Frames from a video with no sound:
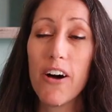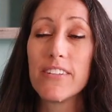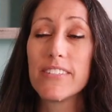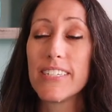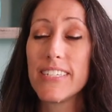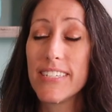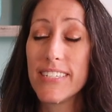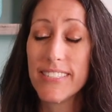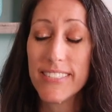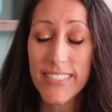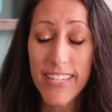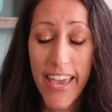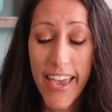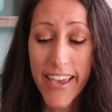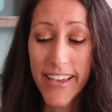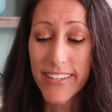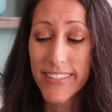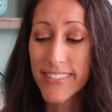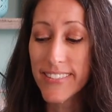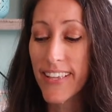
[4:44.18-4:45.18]
Aldi
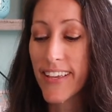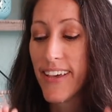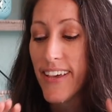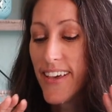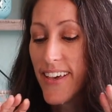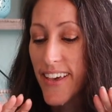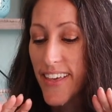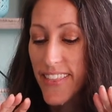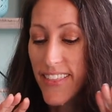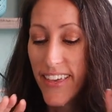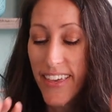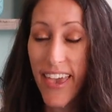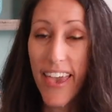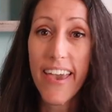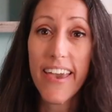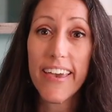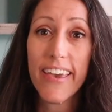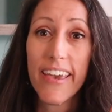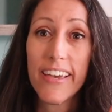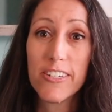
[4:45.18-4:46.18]
takes the
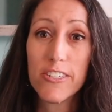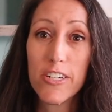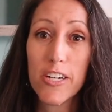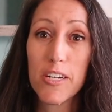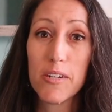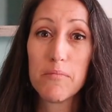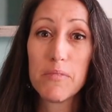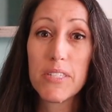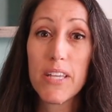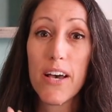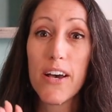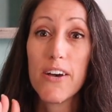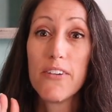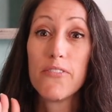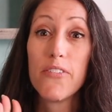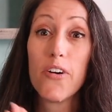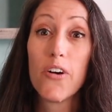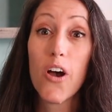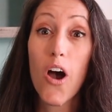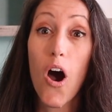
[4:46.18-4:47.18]
cake in terms
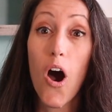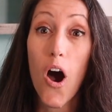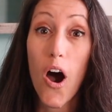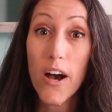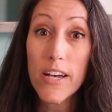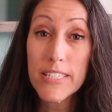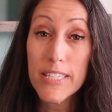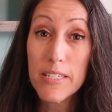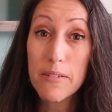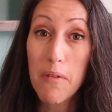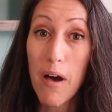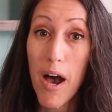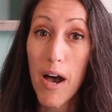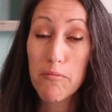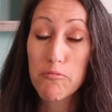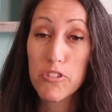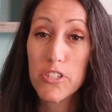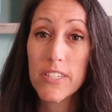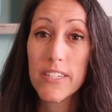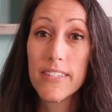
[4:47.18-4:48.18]
of awesome
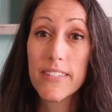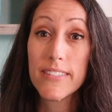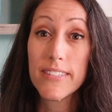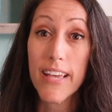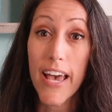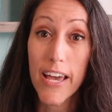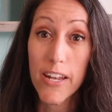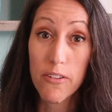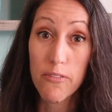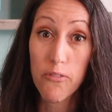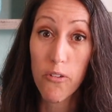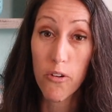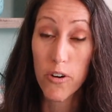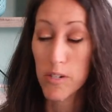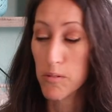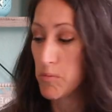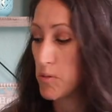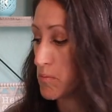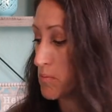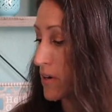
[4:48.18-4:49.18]
options at
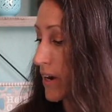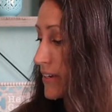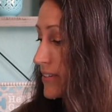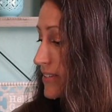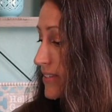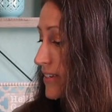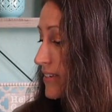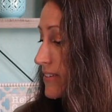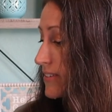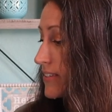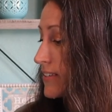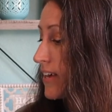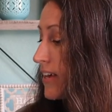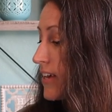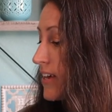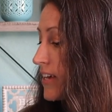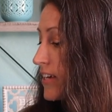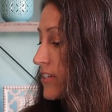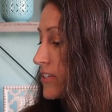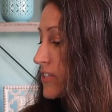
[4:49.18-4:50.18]
affordable prices.
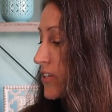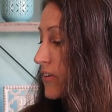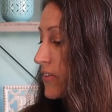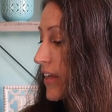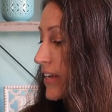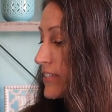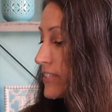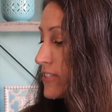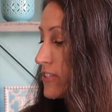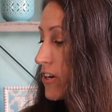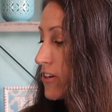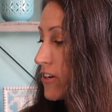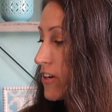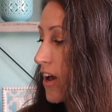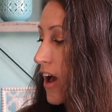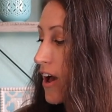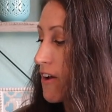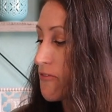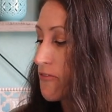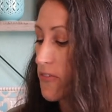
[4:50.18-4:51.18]
So let's start
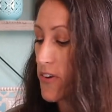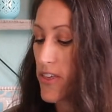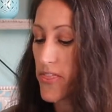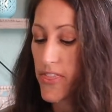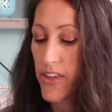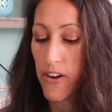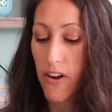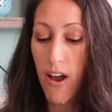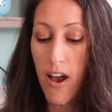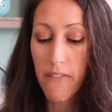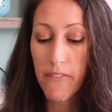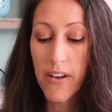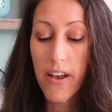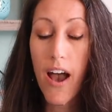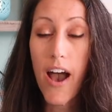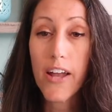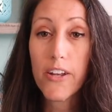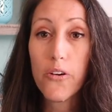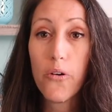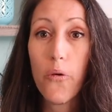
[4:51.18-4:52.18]
off with their
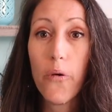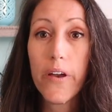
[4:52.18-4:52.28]
avocado